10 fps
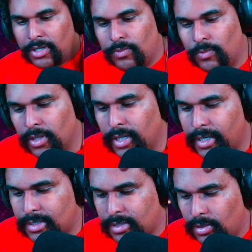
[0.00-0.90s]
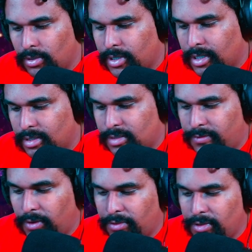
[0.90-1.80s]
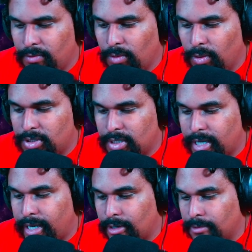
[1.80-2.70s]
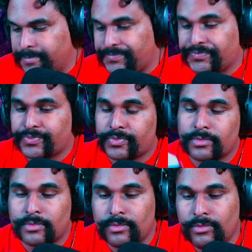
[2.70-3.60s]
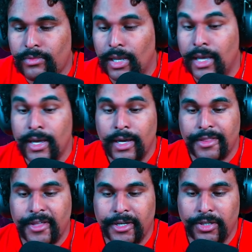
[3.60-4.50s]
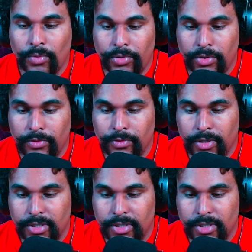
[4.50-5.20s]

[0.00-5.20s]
one last look at this filthy roached attacker. Then he rolled over on his